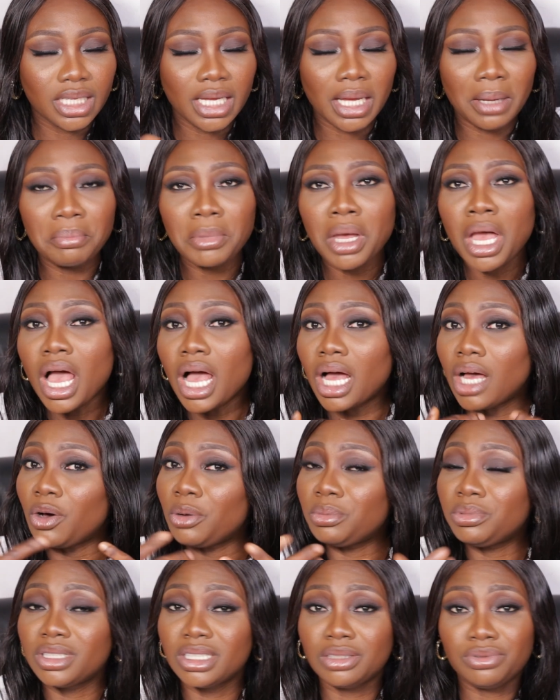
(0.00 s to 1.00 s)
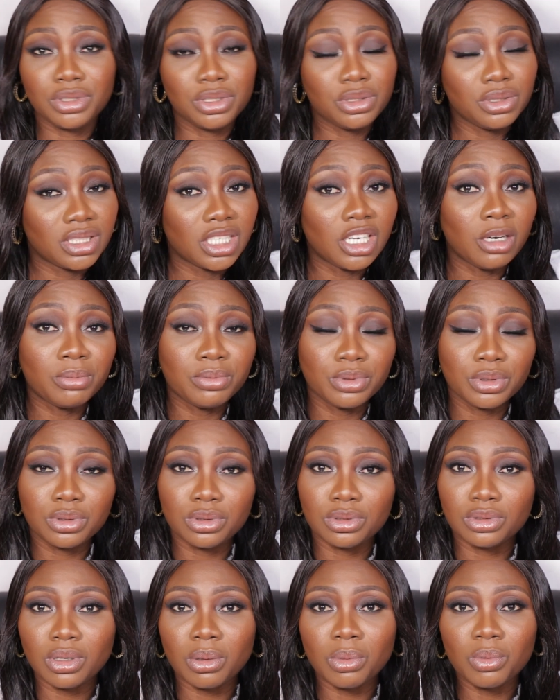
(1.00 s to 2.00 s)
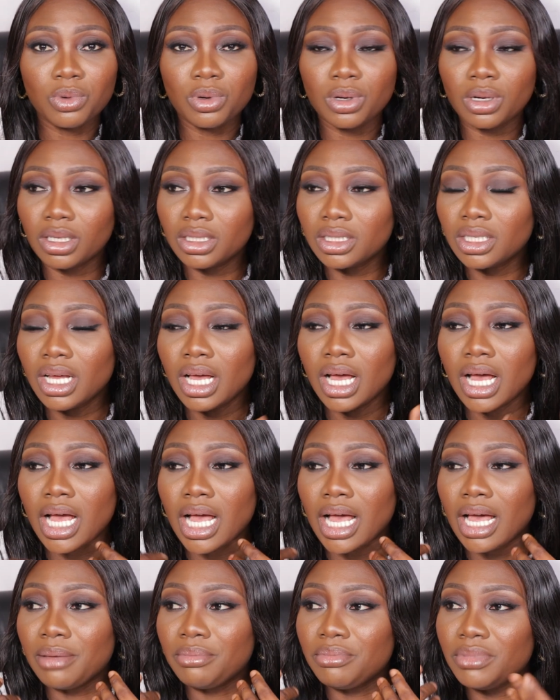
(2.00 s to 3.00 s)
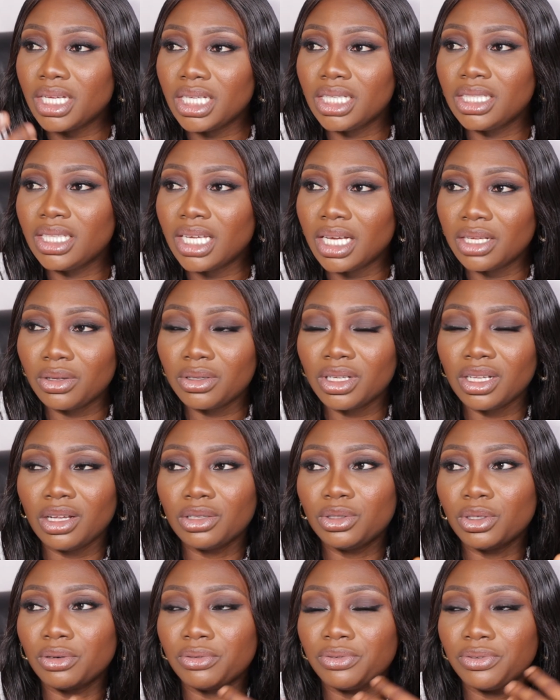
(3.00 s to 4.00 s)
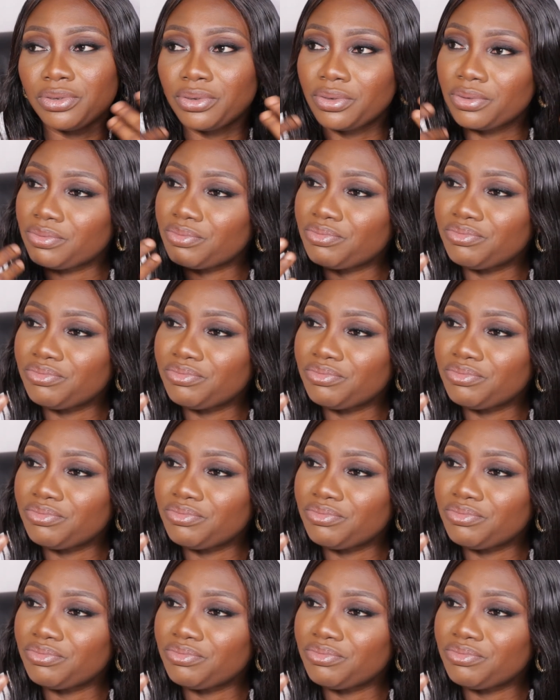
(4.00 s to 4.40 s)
them. I hope this video is helpful to someone. I mean, there are not a lot of